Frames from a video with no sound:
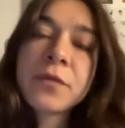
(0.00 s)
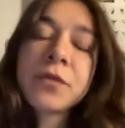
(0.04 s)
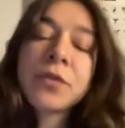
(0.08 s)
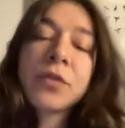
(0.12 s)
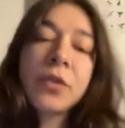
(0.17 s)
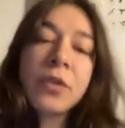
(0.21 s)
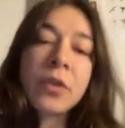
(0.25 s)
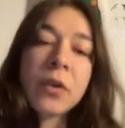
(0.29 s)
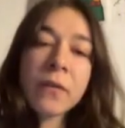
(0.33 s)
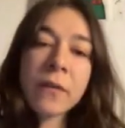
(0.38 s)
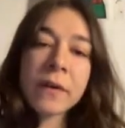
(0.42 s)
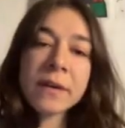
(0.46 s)

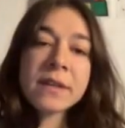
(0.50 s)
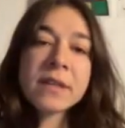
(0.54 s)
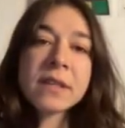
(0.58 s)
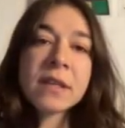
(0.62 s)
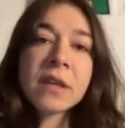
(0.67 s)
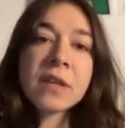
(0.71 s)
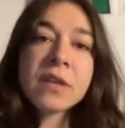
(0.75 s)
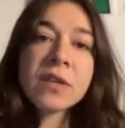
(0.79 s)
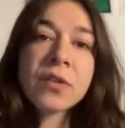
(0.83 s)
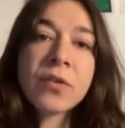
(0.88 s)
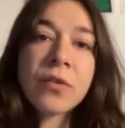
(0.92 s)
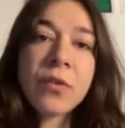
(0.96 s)
Do you know what
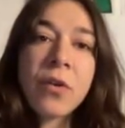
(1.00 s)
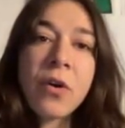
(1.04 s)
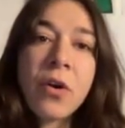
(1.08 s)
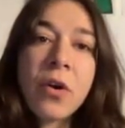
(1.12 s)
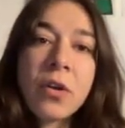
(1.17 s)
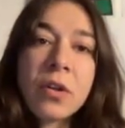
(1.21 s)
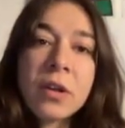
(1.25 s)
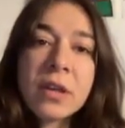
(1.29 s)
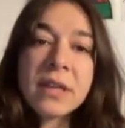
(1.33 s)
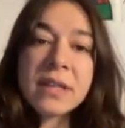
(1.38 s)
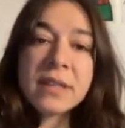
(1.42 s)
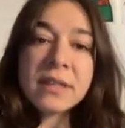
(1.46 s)
a
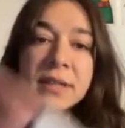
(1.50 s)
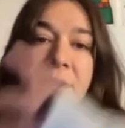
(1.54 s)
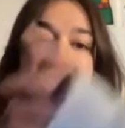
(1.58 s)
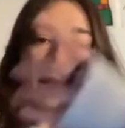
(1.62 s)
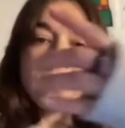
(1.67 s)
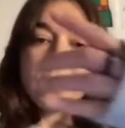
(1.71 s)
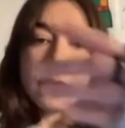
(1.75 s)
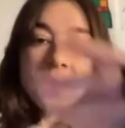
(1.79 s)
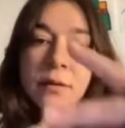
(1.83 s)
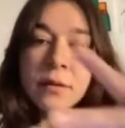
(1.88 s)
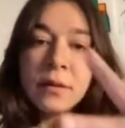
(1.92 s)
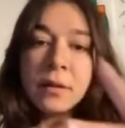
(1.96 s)
scroll is?
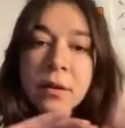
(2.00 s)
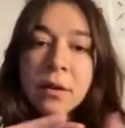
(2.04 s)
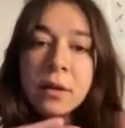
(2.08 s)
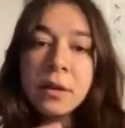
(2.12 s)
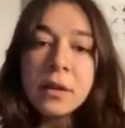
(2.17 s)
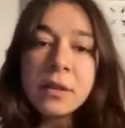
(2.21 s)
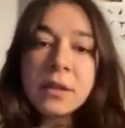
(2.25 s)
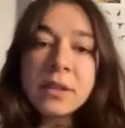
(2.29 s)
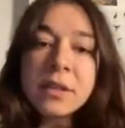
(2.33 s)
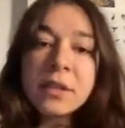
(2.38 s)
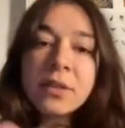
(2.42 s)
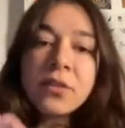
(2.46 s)

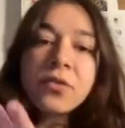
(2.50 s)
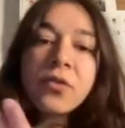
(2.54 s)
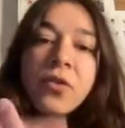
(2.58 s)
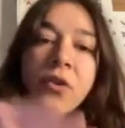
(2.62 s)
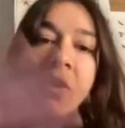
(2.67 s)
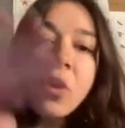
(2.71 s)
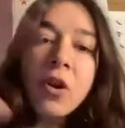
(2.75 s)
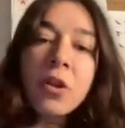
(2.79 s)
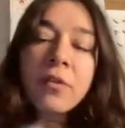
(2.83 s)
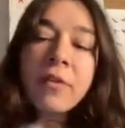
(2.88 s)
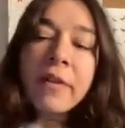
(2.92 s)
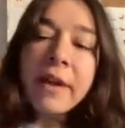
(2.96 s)

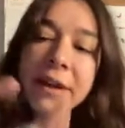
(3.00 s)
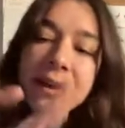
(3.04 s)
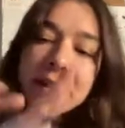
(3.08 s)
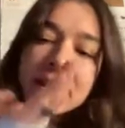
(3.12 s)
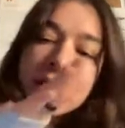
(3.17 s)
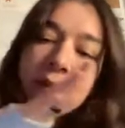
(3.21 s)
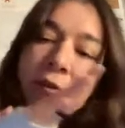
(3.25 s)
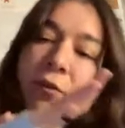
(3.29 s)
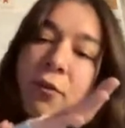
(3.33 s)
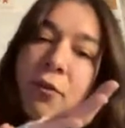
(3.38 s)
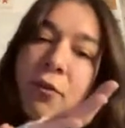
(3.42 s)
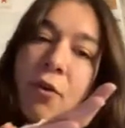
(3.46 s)
Scroll like
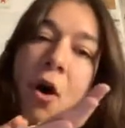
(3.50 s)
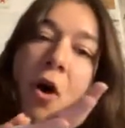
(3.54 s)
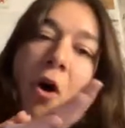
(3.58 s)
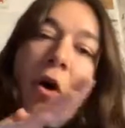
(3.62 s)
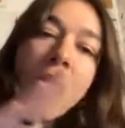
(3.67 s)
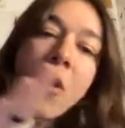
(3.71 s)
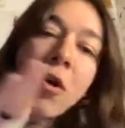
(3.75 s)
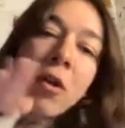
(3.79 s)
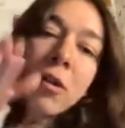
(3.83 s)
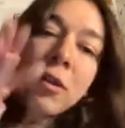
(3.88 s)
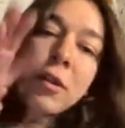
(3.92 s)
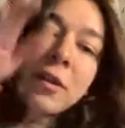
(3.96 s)
the
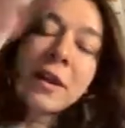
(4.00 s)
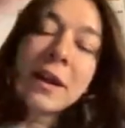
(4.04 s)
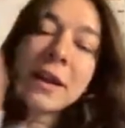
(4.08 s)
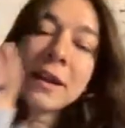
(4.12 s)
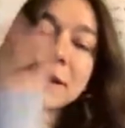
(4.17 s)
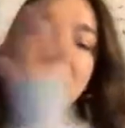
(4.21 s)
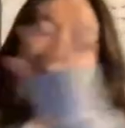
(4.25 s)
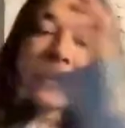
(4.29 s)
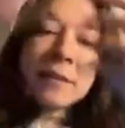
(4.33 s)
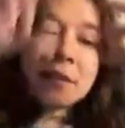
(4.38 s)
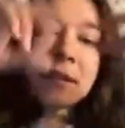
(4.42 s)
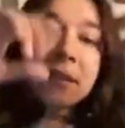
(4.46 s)
roll,
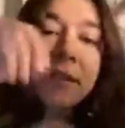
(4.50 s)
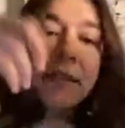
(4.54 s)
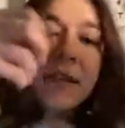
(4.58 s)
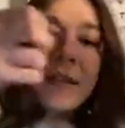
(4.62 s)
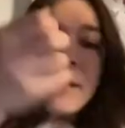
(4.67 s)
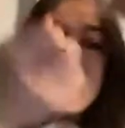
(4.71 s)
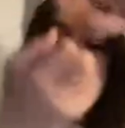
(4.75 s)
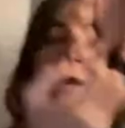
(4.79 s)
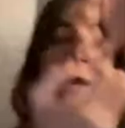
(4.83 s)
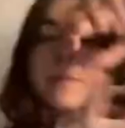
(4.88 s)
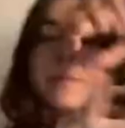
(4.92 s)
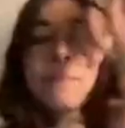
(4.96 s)
like
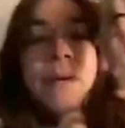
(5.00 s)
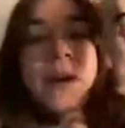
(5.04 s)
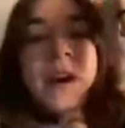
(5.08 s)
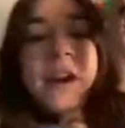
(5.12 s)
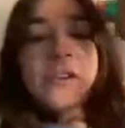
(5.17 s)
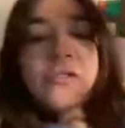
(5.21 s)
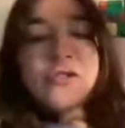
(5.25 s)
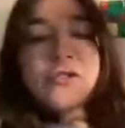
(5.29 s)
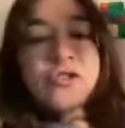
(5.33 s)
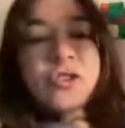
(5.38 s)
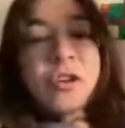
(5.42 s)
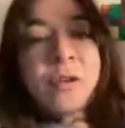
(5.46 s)
the like
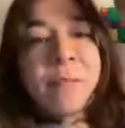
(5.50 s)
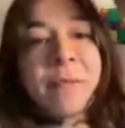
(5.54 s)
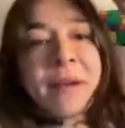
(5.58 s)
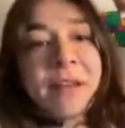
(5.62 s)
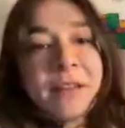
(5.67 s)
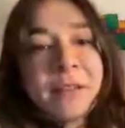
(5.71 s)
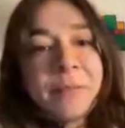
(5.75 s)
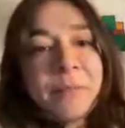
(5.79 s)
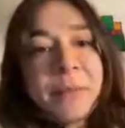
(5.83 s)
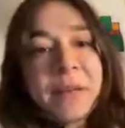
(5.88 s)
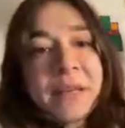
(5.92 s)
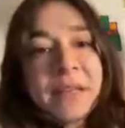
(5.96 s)

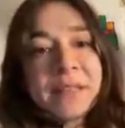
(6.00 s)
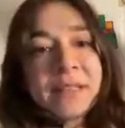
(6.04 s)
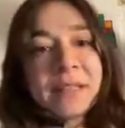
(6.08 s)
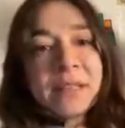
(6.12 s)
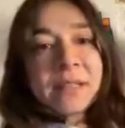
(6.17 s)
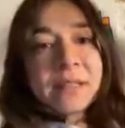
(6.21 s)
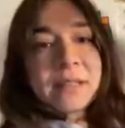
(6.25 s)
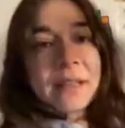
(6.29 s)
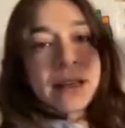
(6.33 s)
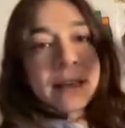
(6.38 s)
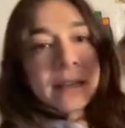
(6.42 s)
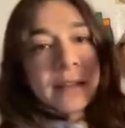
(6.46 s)
parchment
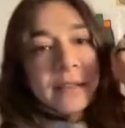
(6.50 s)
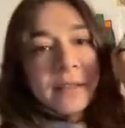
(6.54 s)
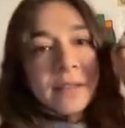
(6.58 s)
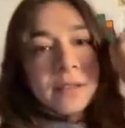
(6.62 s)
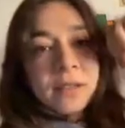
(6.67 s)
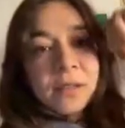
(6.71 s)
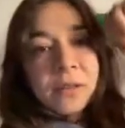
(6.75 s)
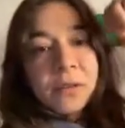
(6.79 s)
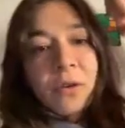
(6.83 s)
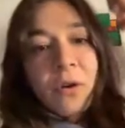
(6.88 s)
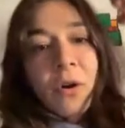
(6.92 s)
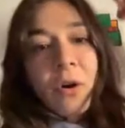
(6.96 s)
pieces, like the
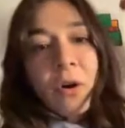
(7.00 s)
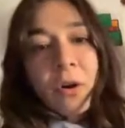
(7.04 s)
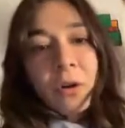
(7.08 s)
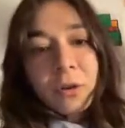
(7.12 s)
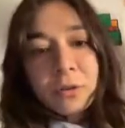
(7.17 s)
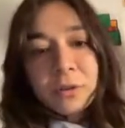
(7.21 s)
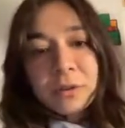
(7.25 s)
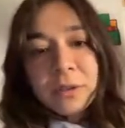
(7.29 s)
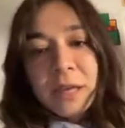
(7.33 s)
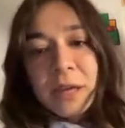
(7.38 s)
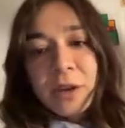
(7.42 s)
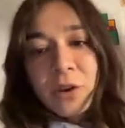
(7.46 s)

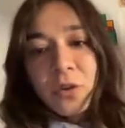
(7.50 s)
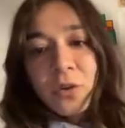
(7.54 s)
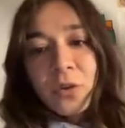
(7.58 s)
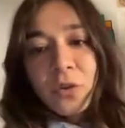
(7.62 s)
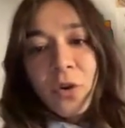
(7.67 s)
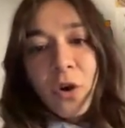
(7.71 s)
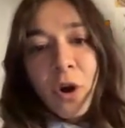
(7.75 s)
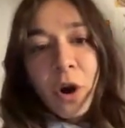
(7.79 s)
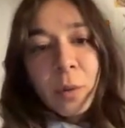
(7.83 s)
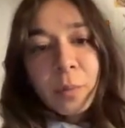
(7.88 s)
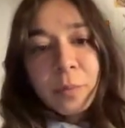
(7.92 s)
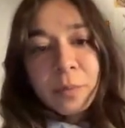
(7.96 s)
scrolls that
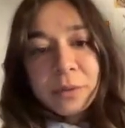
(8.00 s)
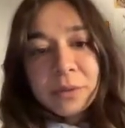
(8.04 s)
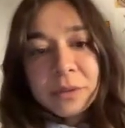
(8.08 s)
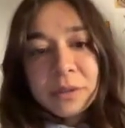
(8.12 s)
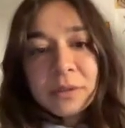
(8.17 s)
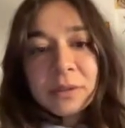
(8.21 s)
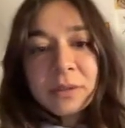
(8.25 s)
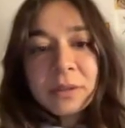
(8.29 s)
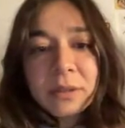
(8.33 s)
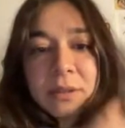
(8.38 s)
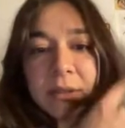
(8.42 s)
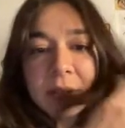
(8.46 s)
you
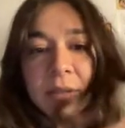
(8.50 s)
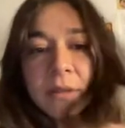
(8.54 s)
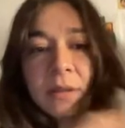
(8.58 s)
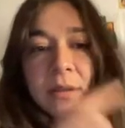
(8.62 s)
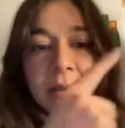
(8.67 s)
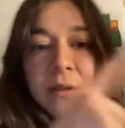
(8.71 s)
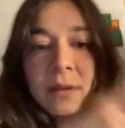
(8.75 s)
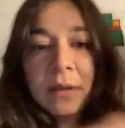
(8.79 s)
opens.